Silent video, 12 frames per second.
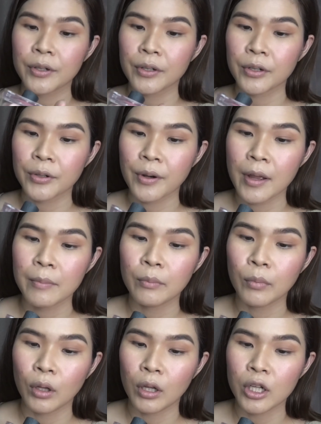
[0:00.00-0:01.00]
creme
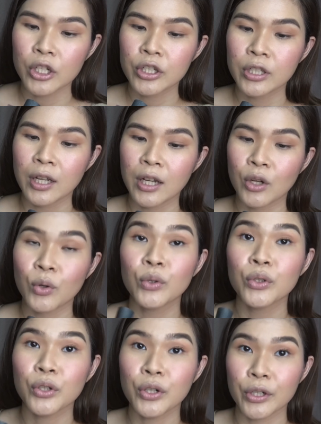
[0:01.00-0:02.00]
blush na
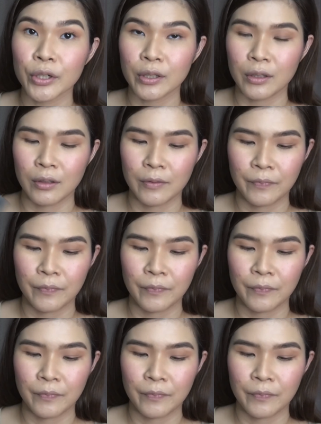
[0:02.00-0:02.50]
Good Girl.